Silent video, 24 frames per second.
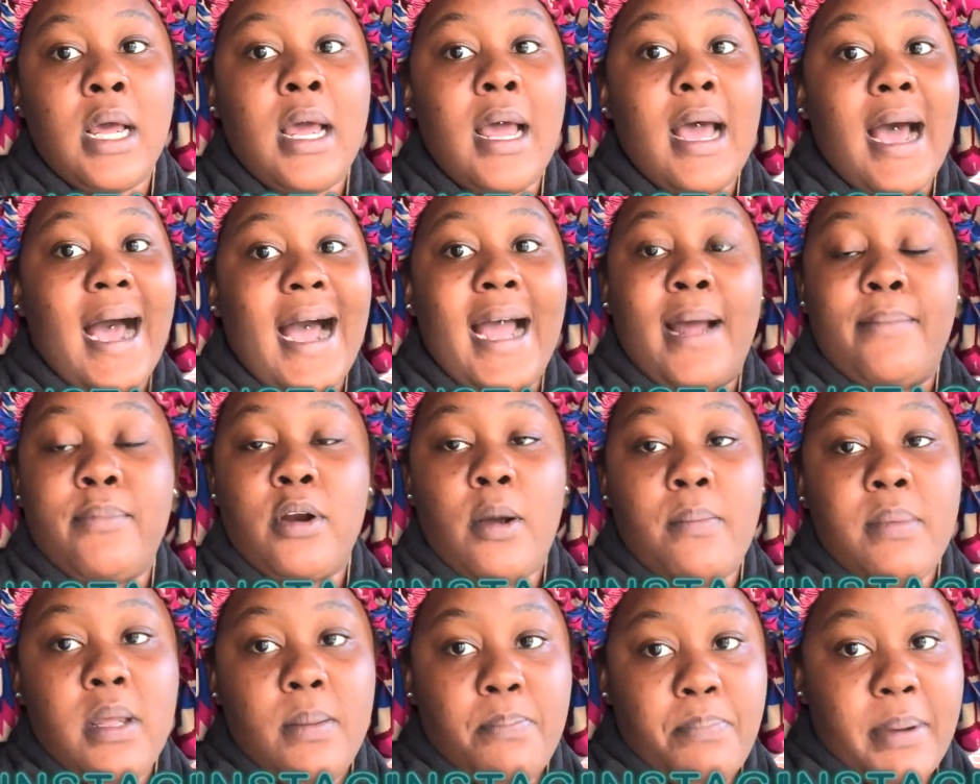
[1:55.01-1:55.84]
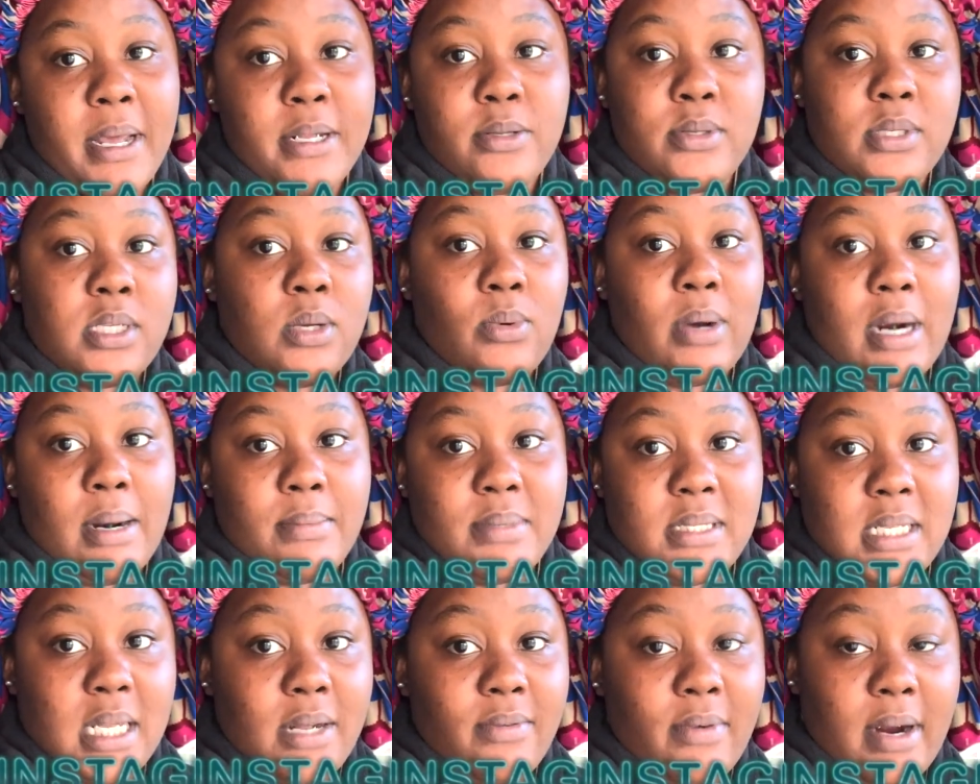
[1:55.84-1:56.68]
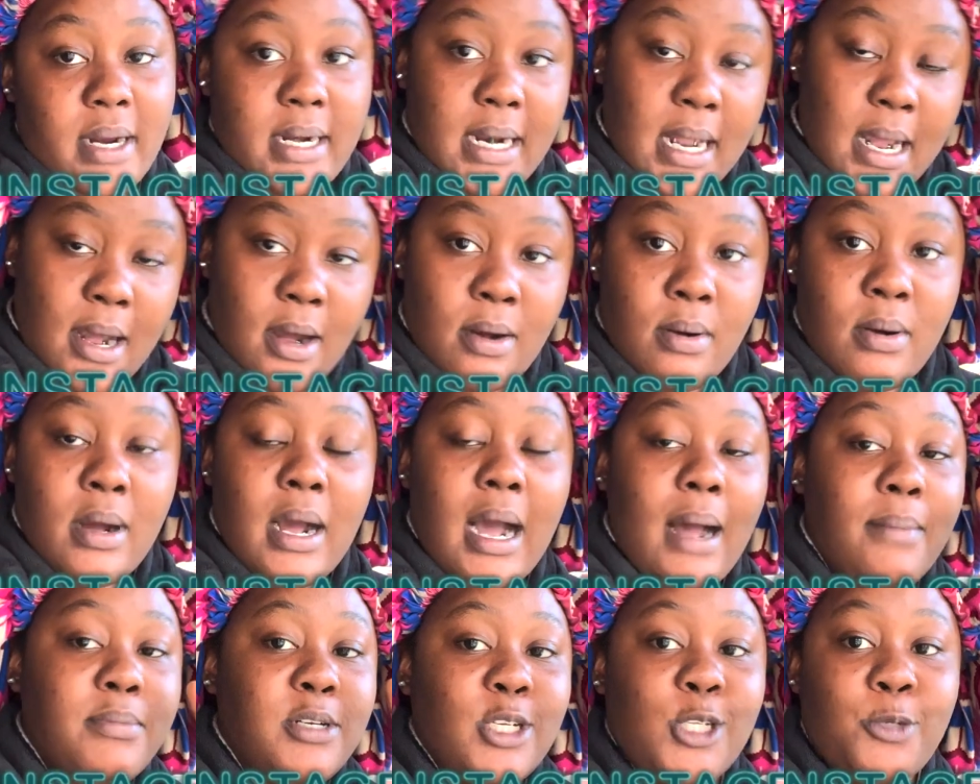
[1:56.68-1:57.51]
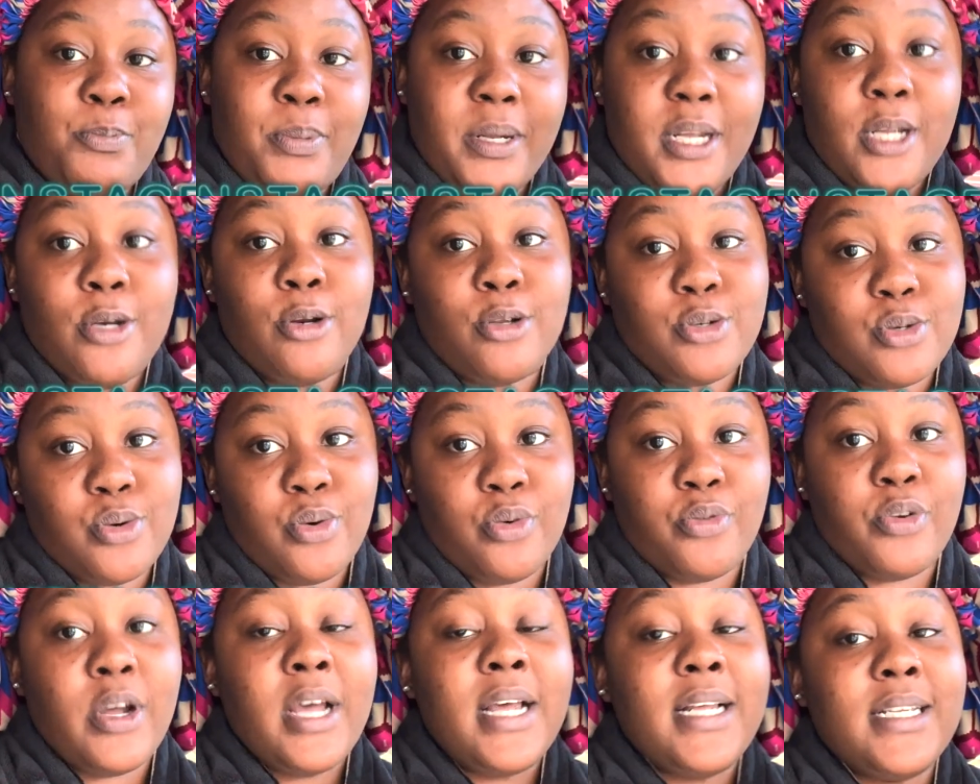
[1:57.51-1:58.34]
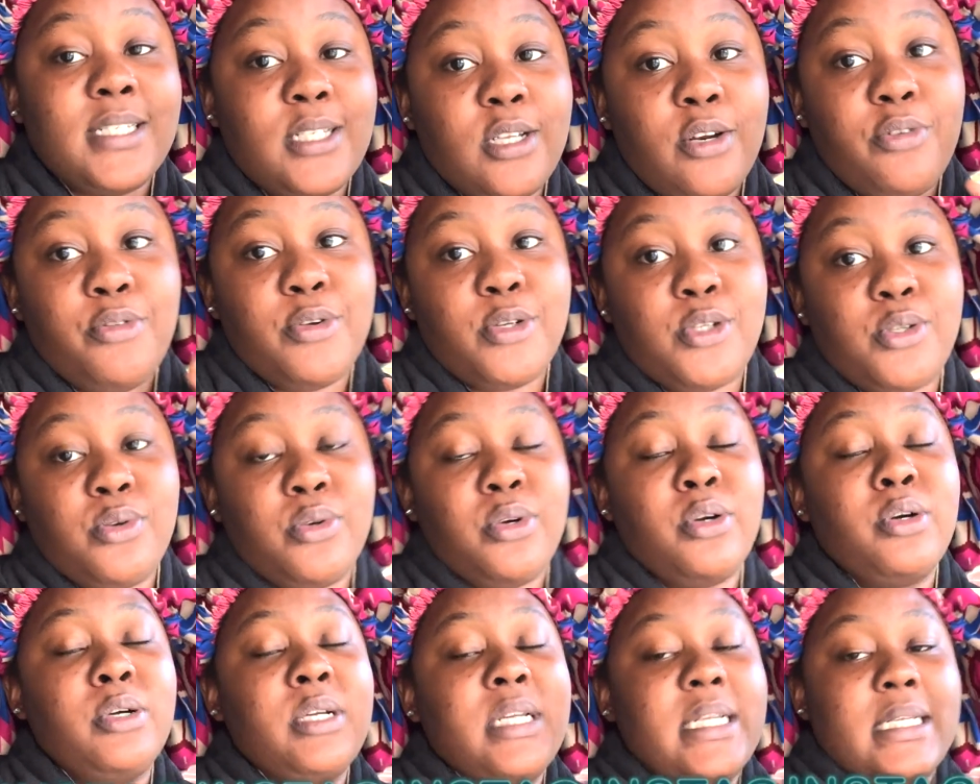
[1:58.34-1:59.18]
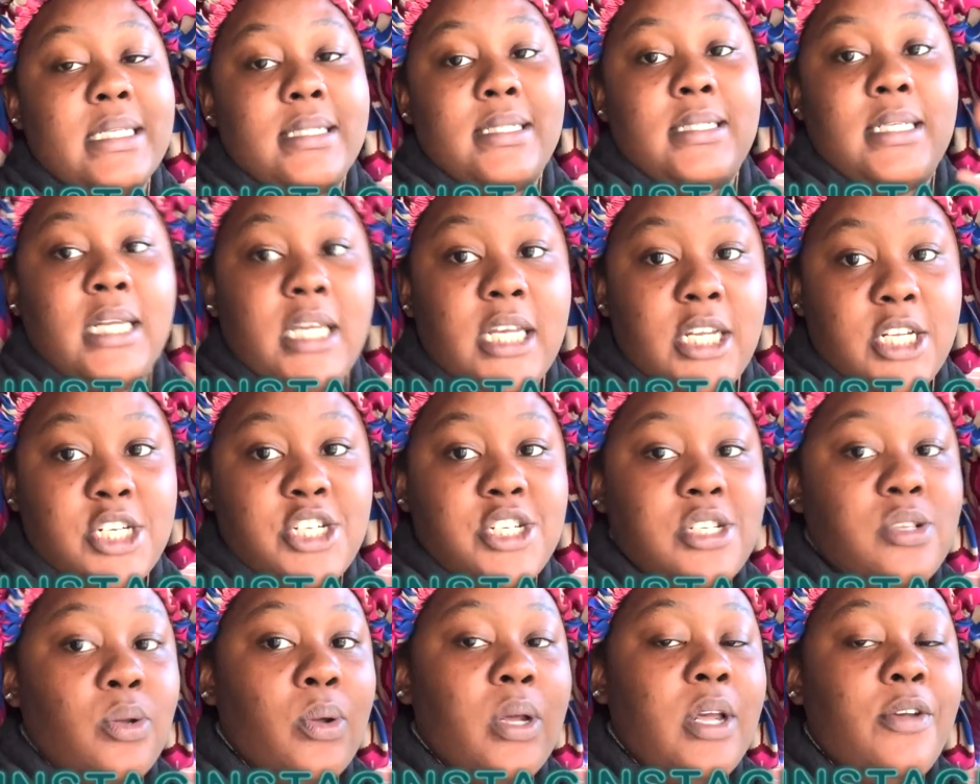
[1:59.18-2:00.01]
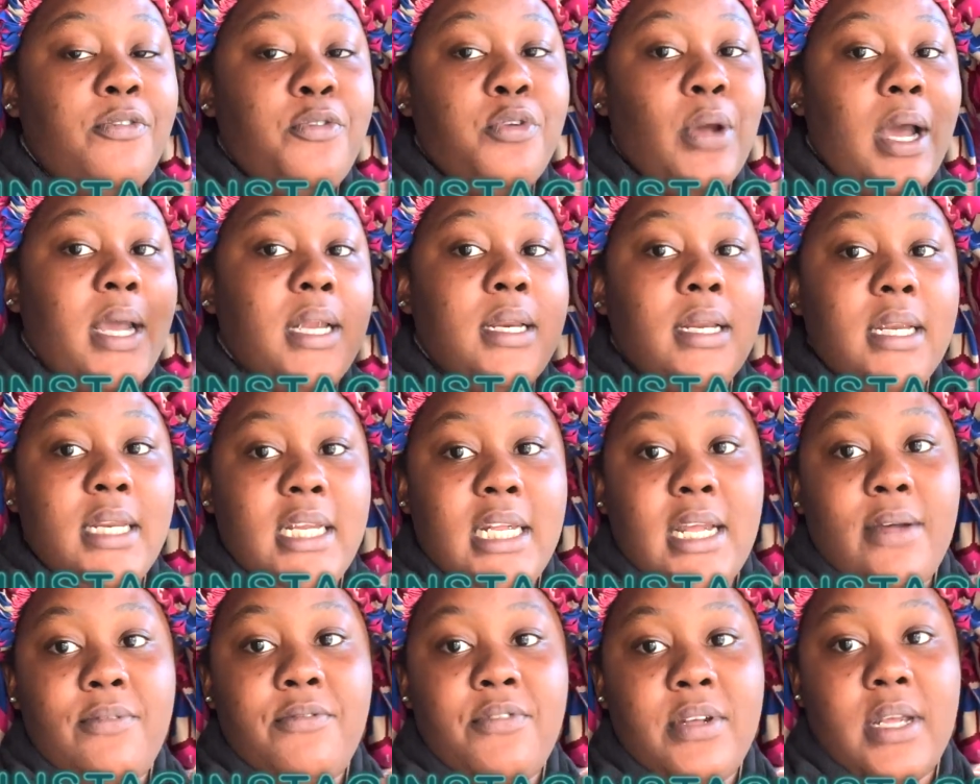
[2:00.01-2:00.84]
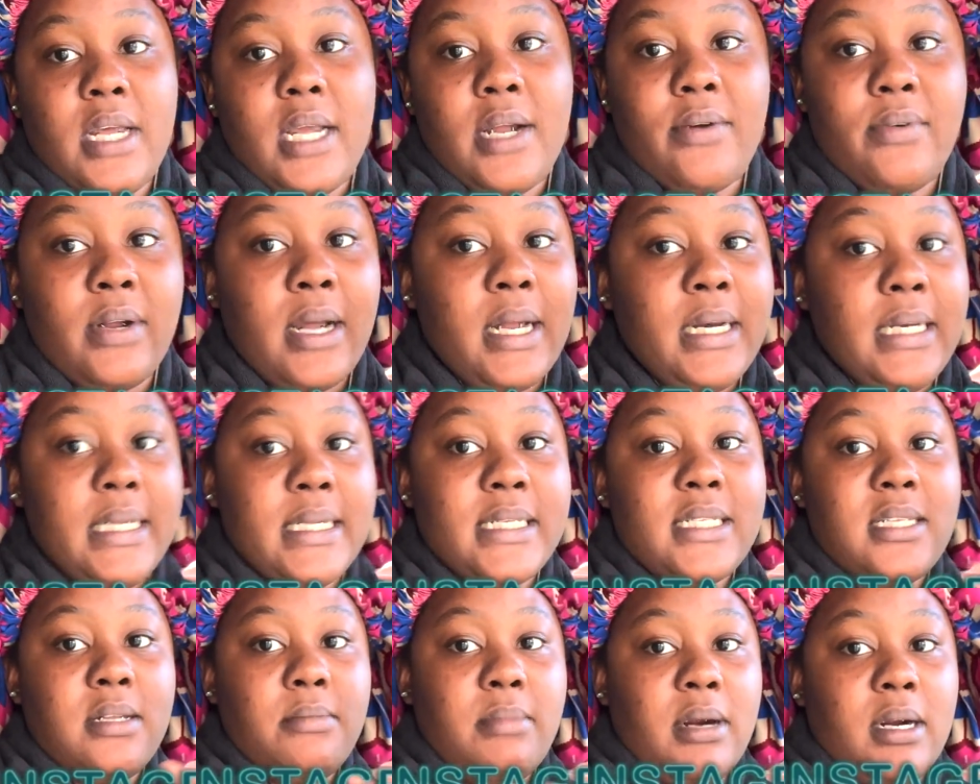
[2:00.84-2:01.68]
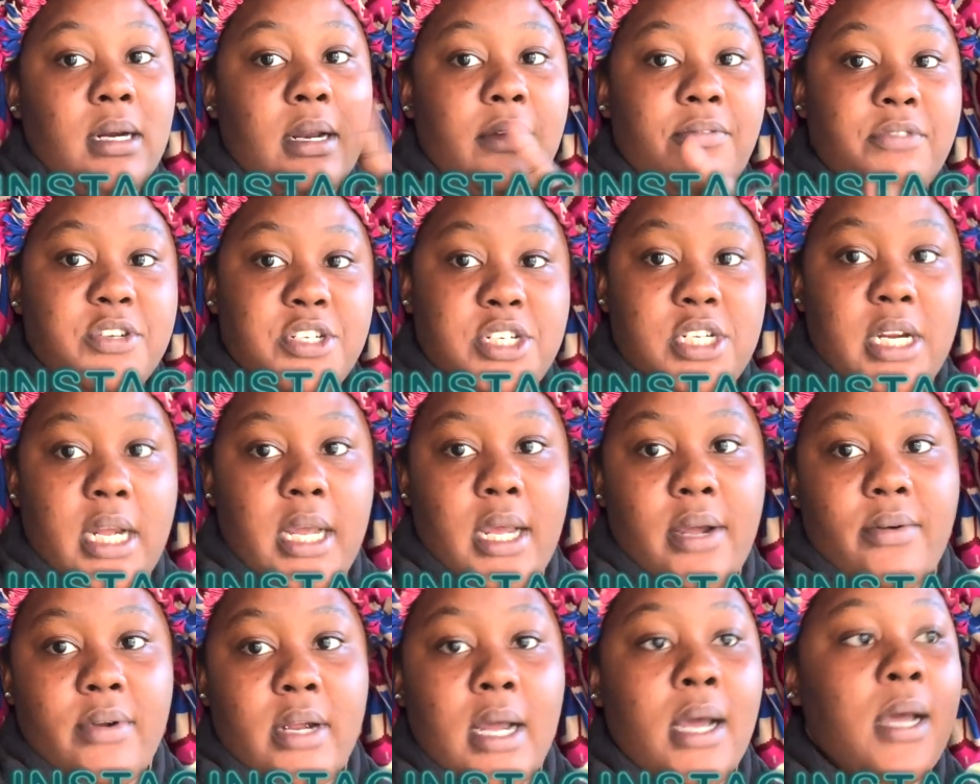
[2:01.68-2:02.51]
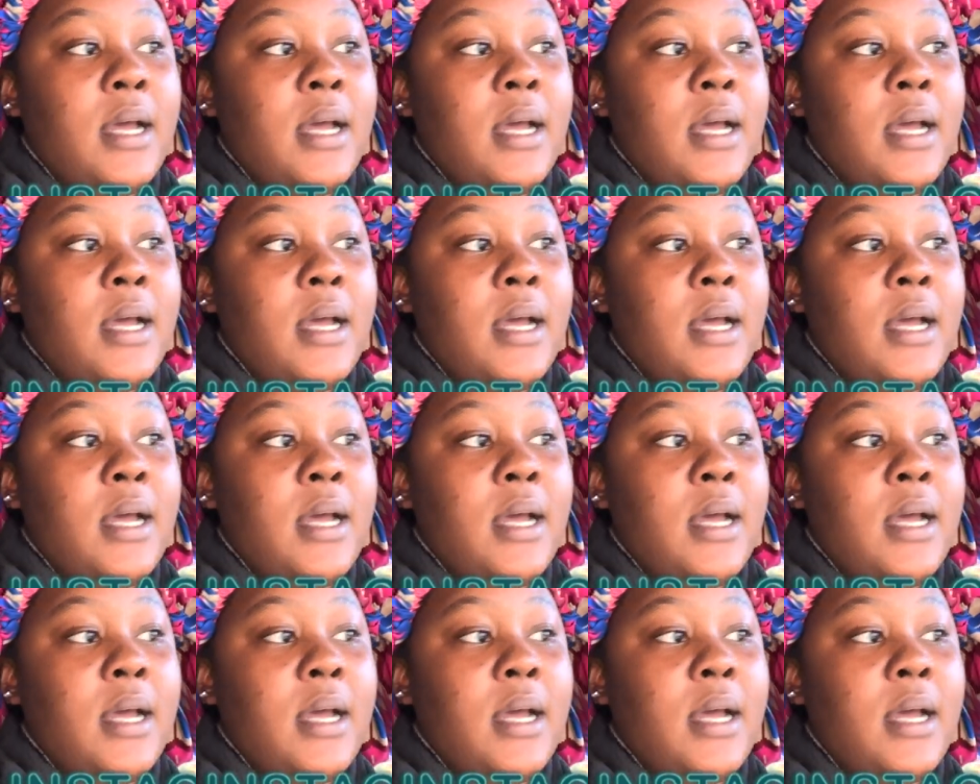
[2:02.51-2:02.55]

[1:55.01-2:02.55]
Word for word: I'm not being paid to say what I'm saying right now. I'm just speaking the truth. City View Studio is the ish. So if you're in the DMV area, DC, Maryland, Virginia area,